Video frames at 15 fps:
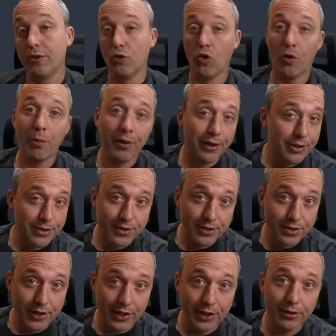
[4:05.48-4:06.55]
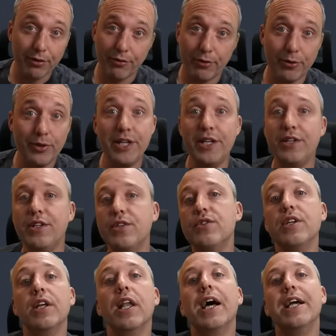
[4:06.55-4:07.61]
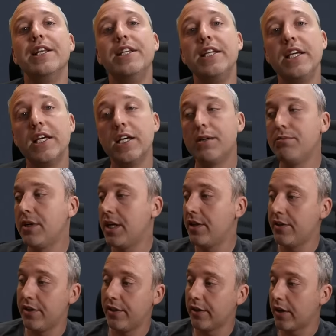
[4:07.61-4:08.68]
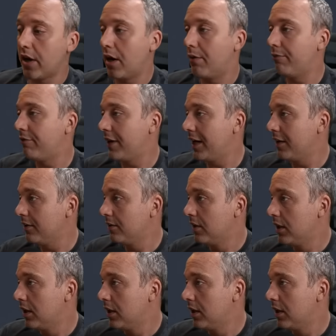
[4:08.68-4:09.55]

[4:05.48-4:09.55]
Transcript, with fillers: Normally this is done through etc light DM and then the comp file.